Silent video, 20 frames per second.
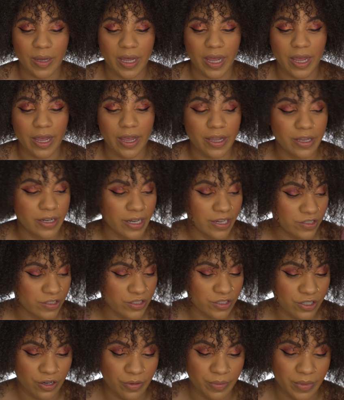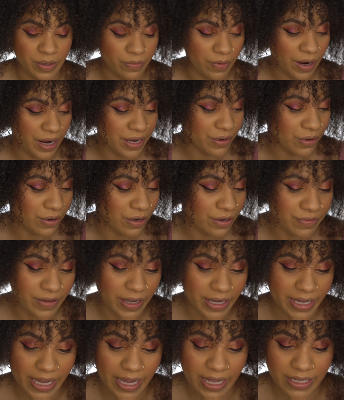bad and they just turn me right off.
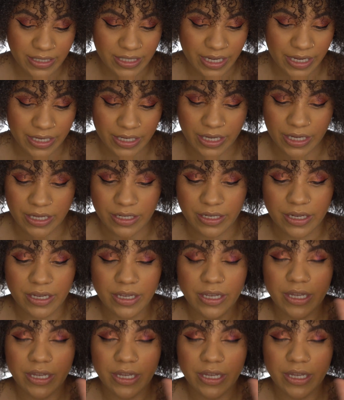I can't take it.